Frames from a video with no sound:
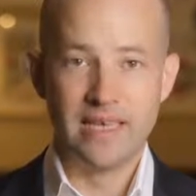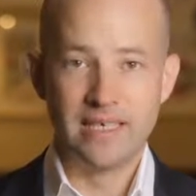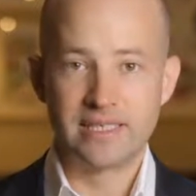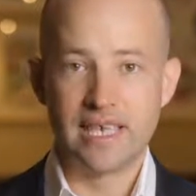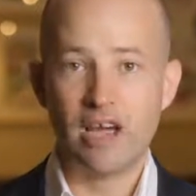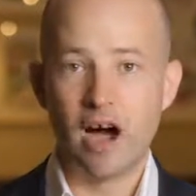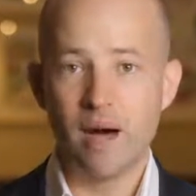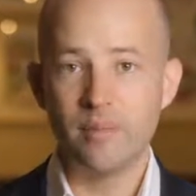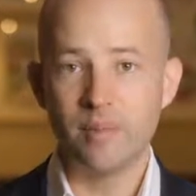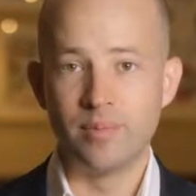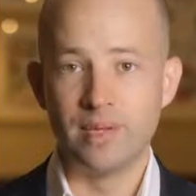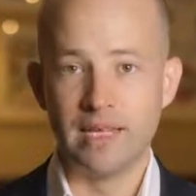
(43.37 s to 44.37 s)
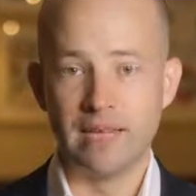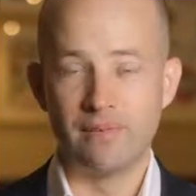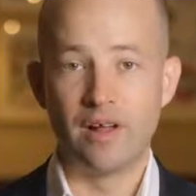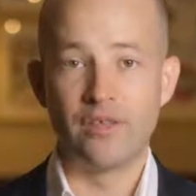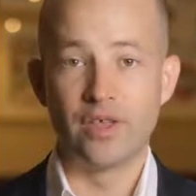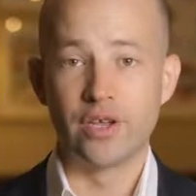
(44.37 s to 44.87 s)
You see, I'm a
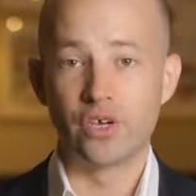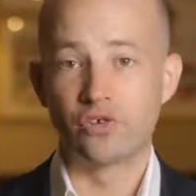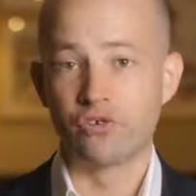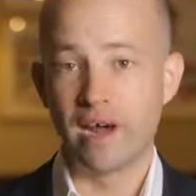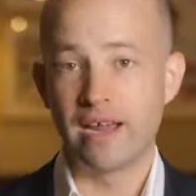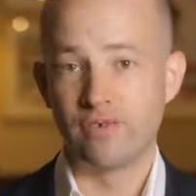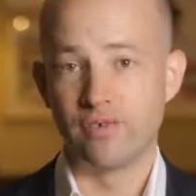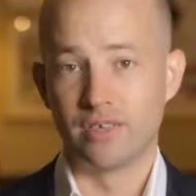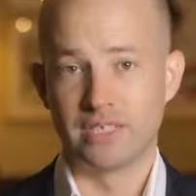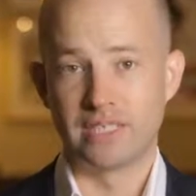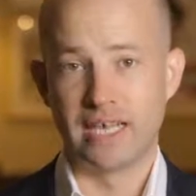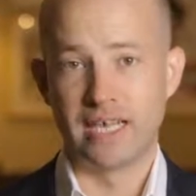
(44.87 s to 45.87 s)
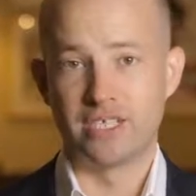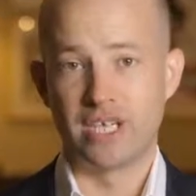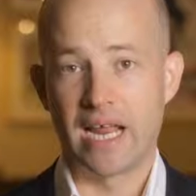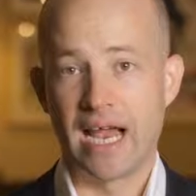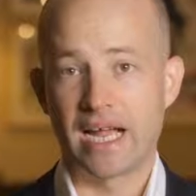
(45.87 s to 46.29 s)
believer that a great real estate agent